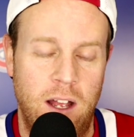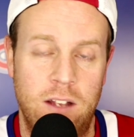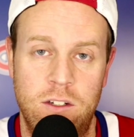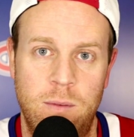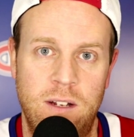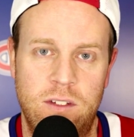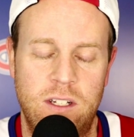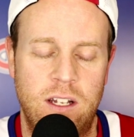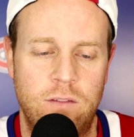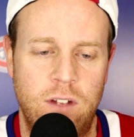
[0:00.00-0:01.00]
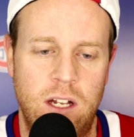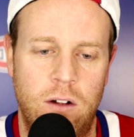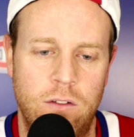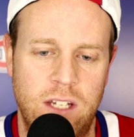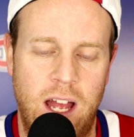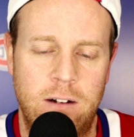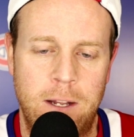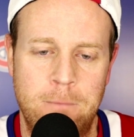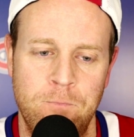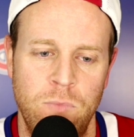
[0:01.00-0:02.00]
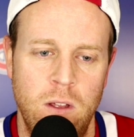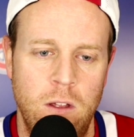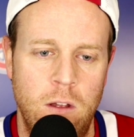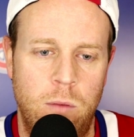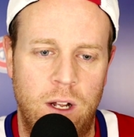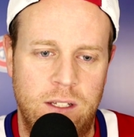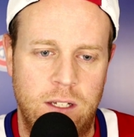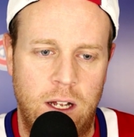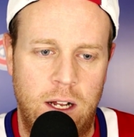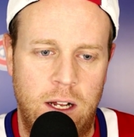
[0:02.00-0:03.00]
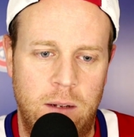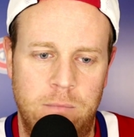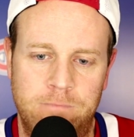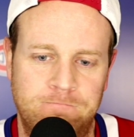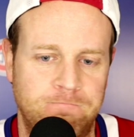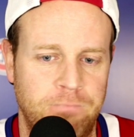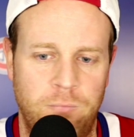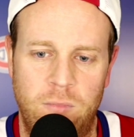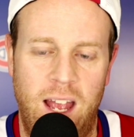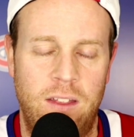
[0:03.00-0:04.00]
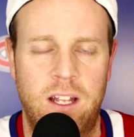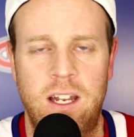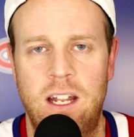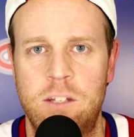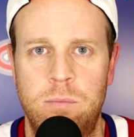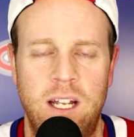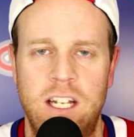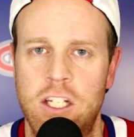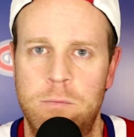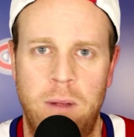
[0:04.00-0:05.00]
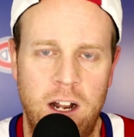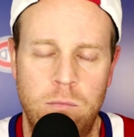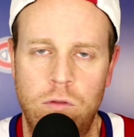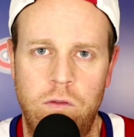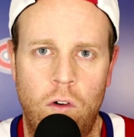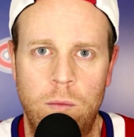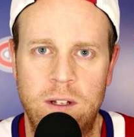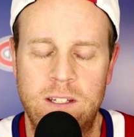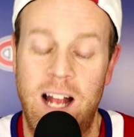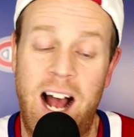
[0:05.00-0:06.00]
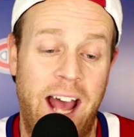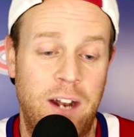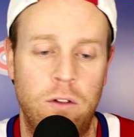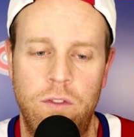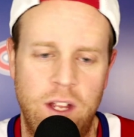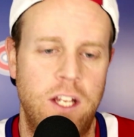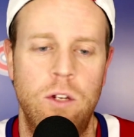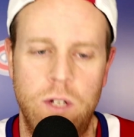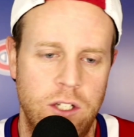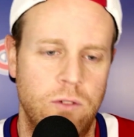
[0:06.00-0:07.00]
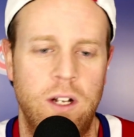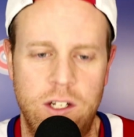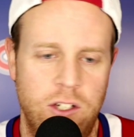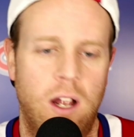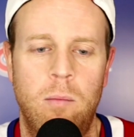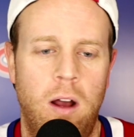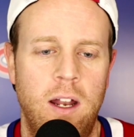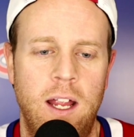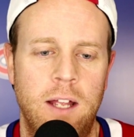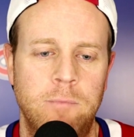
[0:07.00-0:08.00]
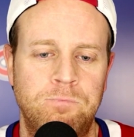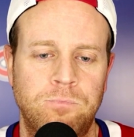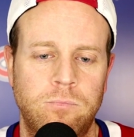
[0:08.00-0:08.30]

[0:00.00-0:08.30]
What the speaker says: as you might have seen in the video of Saturday. But yeah, the Canadiens play an inspired performance. I don't think you can trade Sean Monahan